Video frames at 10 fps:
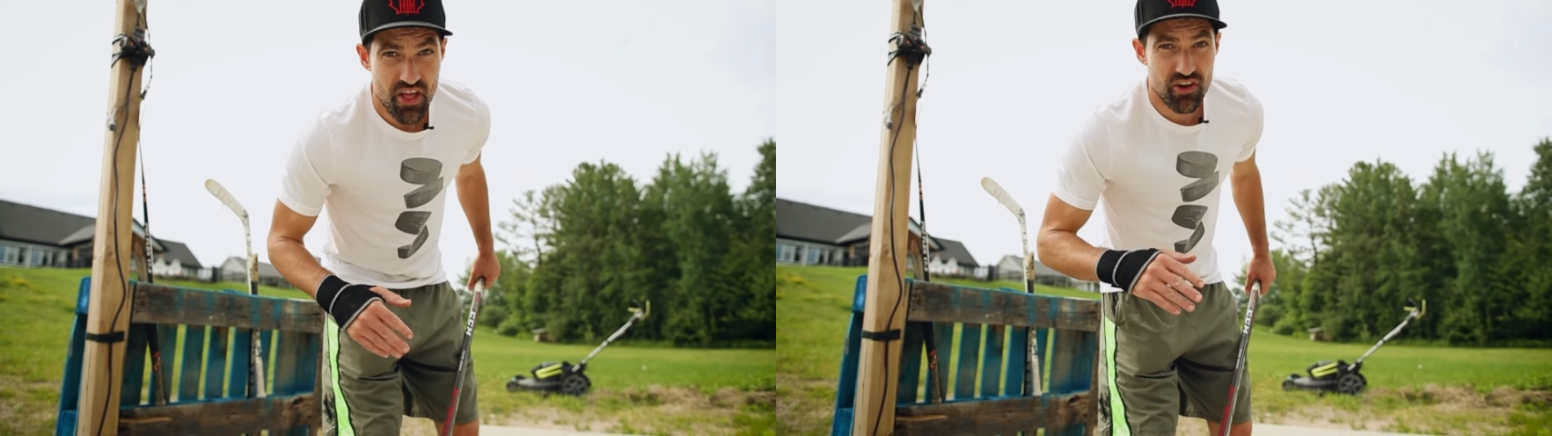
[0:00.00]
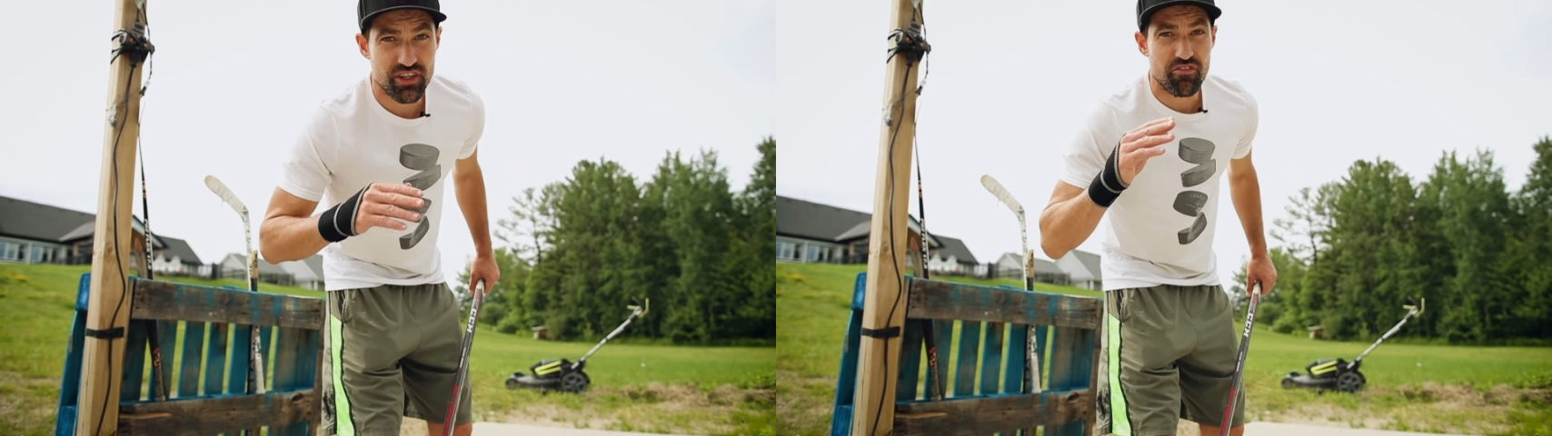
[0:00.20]

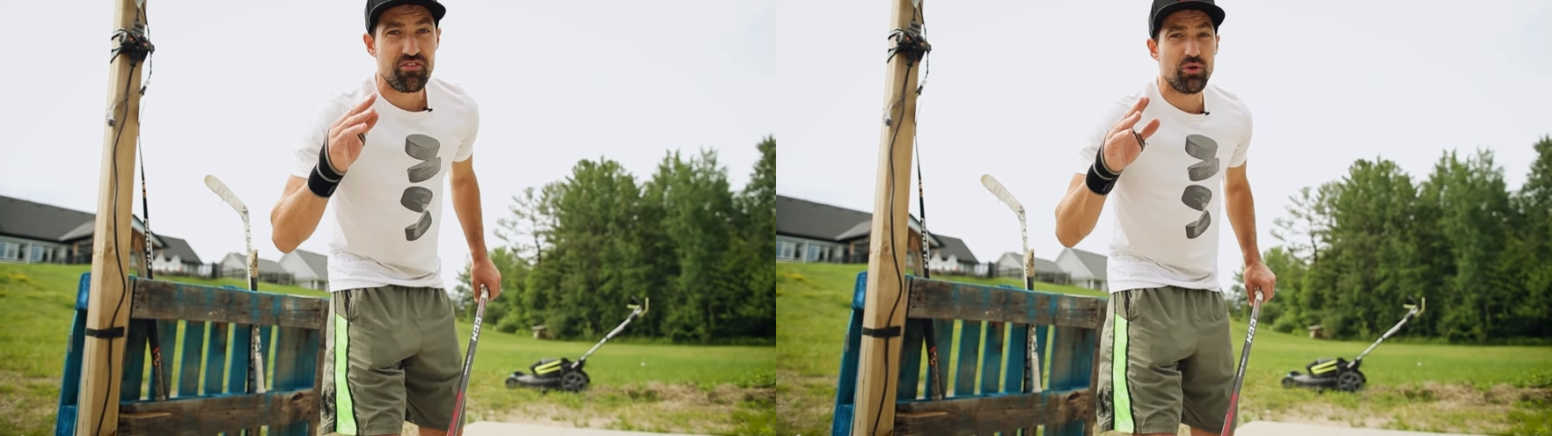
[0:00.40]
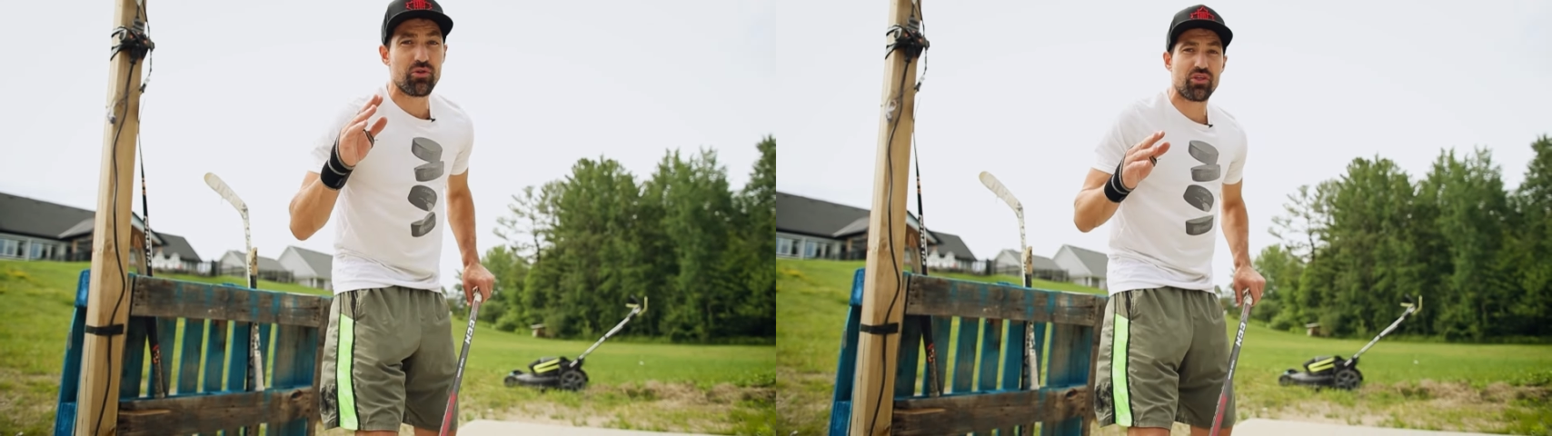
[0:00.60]
There's a
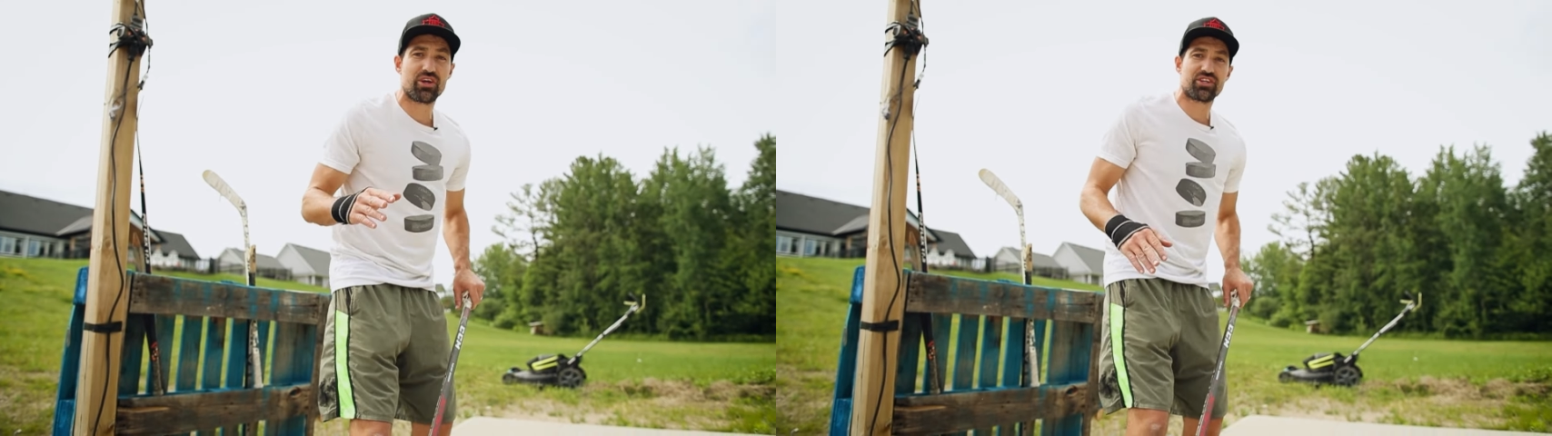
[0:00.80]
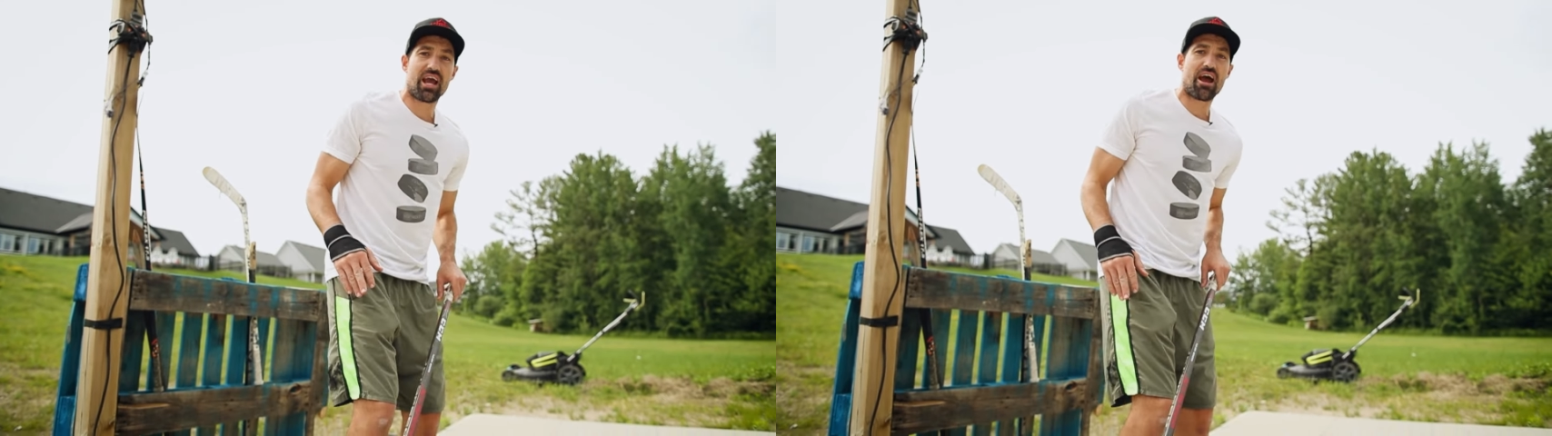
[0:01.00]
few
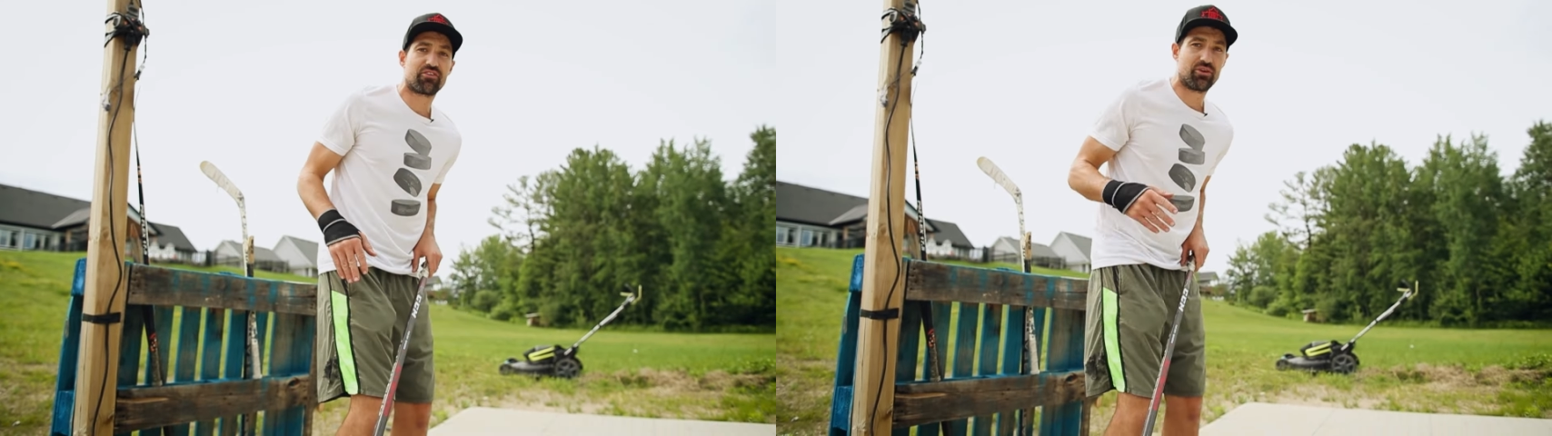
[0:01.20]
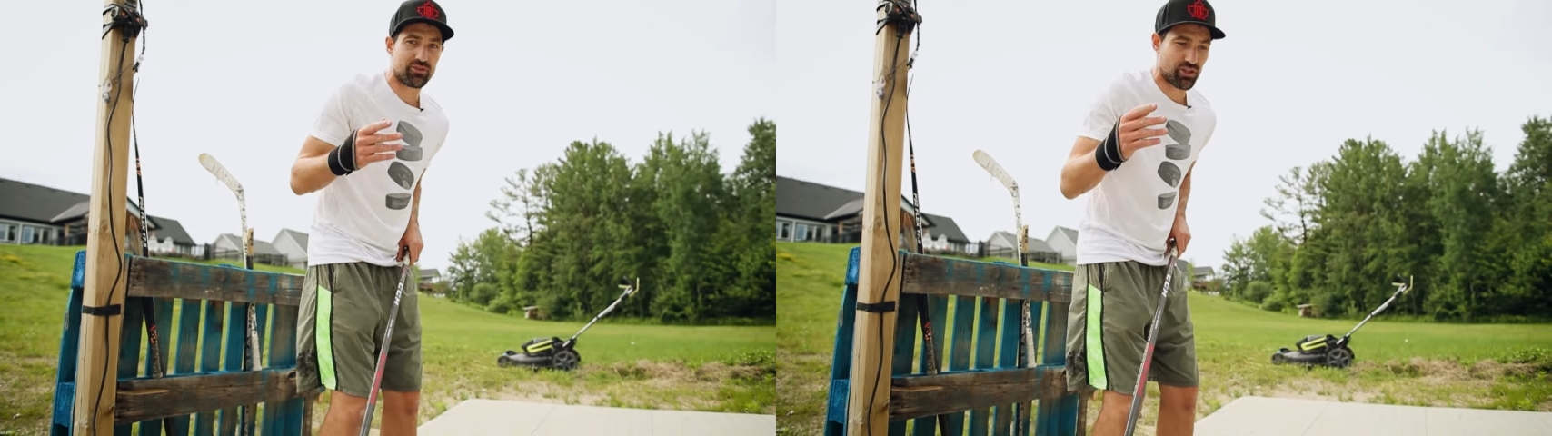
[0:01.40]
things you have
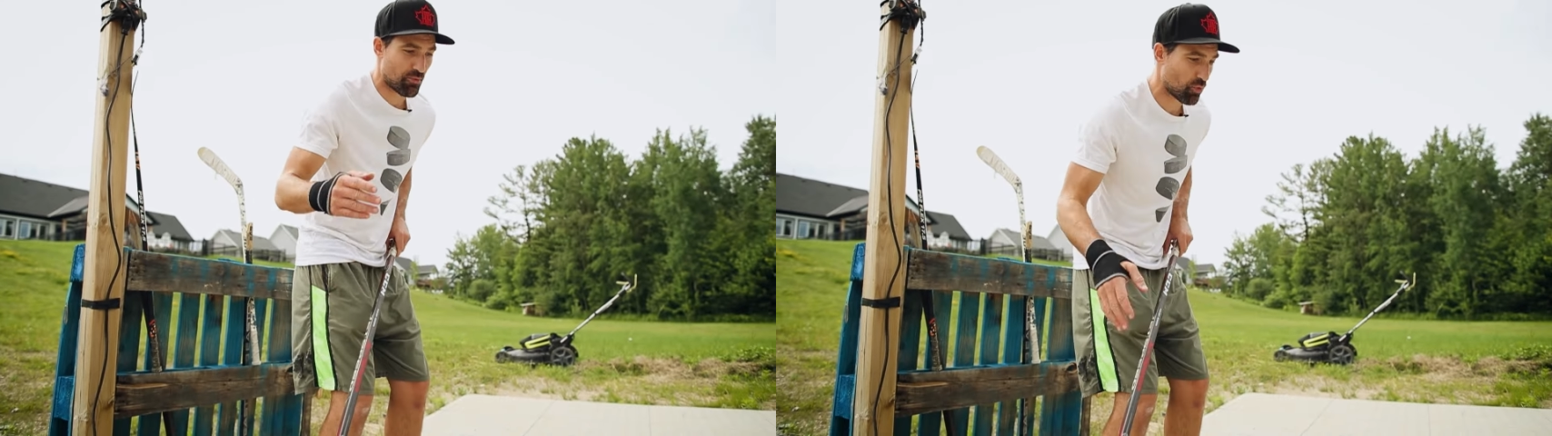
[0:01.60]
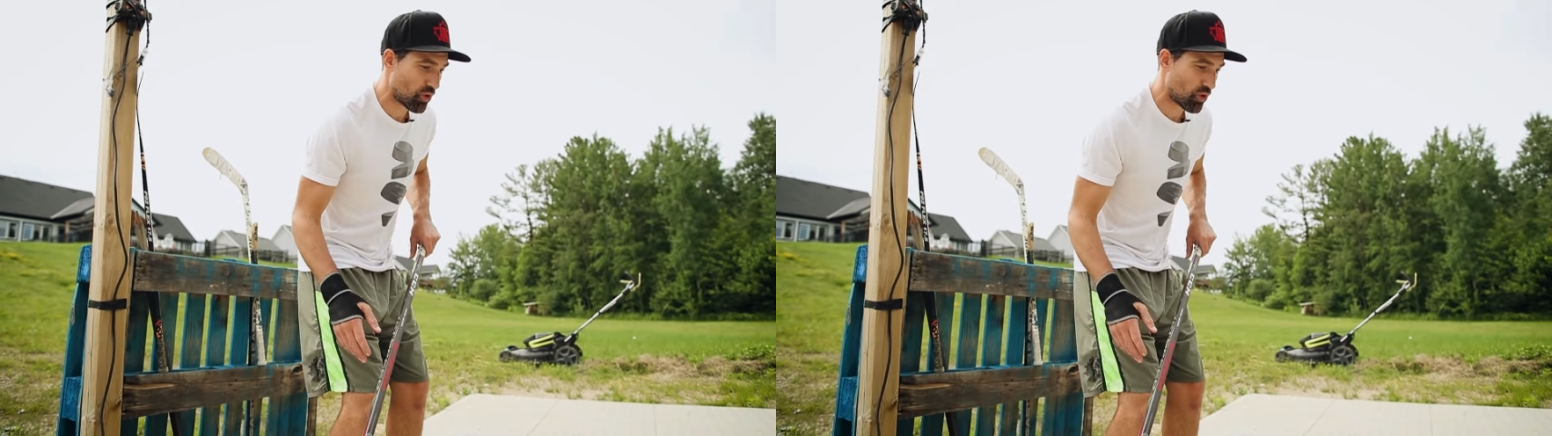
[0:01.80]
to do. So number